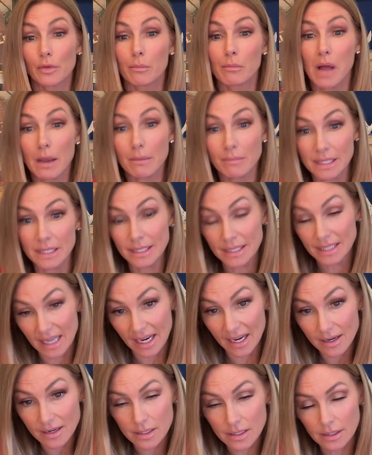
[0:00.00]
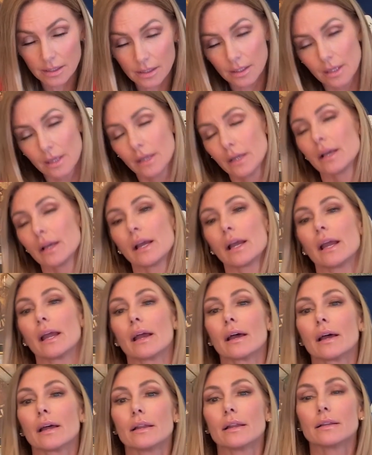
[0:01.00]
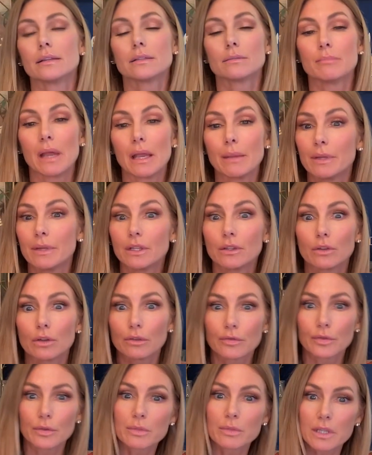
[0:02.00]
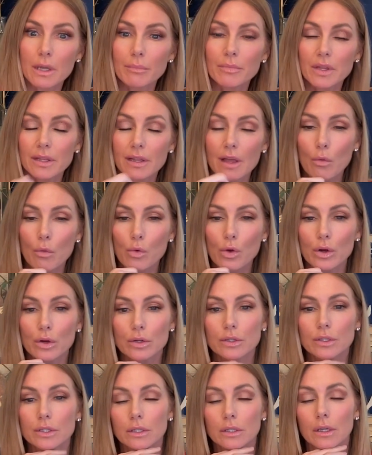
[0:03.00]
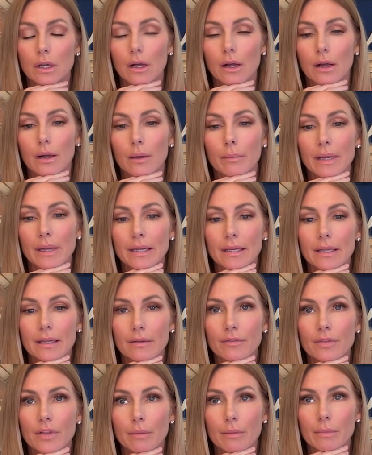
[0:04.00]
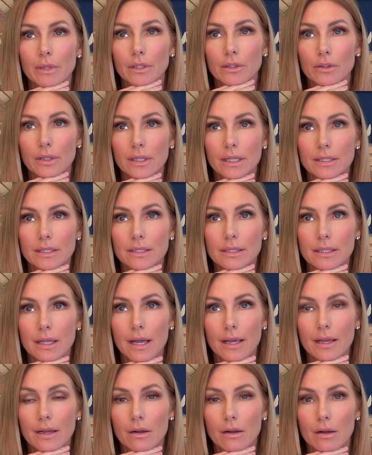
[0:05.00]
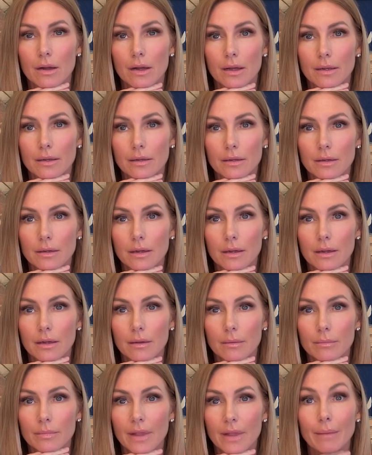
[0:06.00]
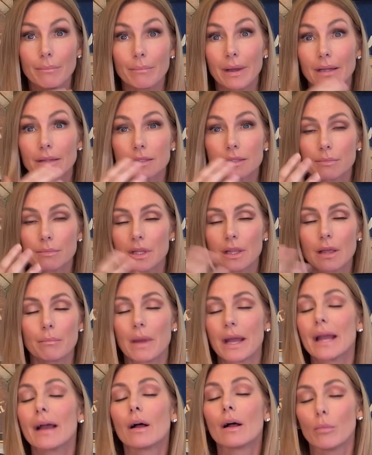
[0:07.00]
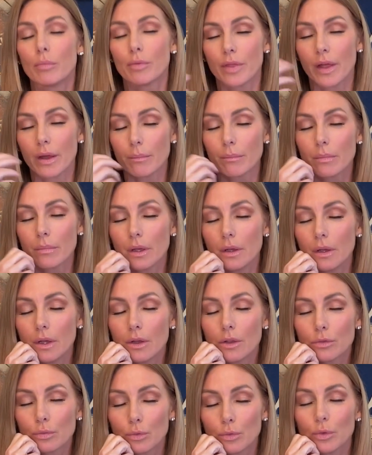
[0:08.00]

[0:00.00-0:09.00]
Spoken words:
my mistakes and maybe learn from something that worked, and give them a little insight on, something that might help them through